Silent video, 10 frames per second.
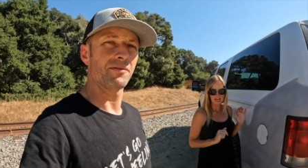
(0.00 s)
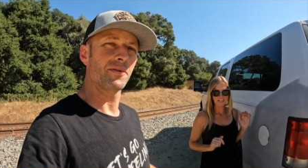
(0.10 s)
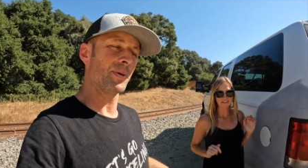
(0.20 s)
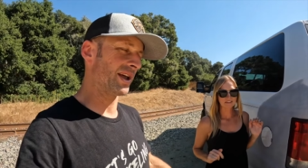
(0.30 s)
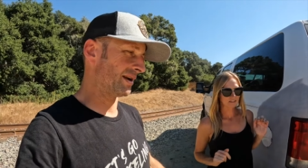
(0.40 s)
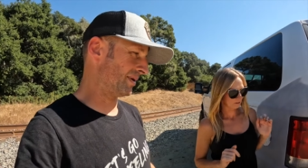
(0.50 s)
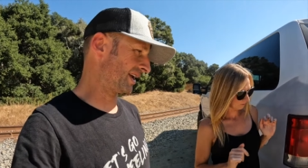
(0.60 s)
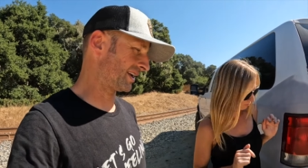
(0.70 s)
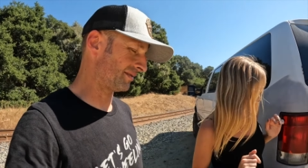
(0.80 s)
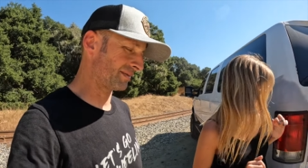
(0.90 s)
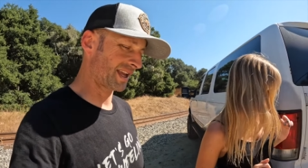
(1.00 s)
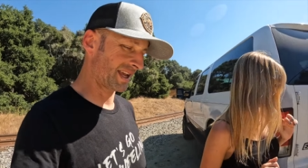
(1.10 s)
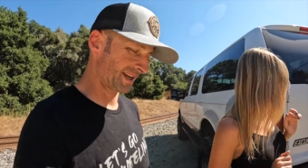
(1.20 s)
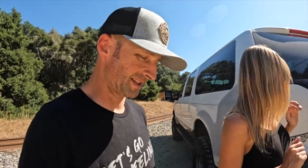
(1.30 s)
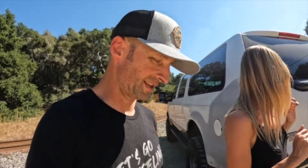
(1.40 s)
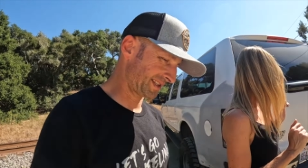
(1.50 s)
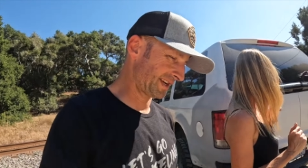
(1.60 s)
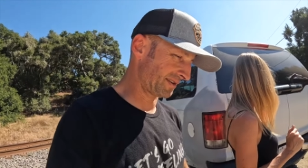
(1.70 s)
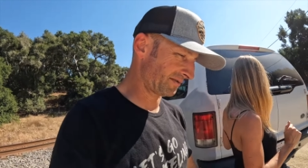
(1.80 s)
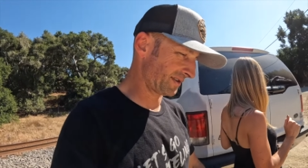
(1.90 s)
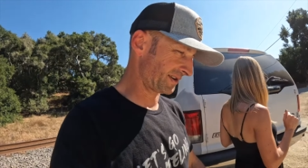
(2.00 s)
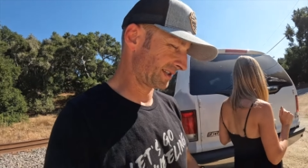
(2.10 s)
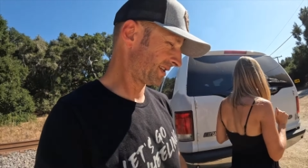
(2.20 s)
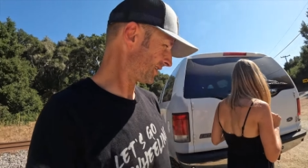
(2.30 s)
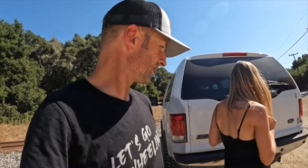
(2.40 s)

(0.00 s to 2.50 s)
forbid I make it mechanically sound first.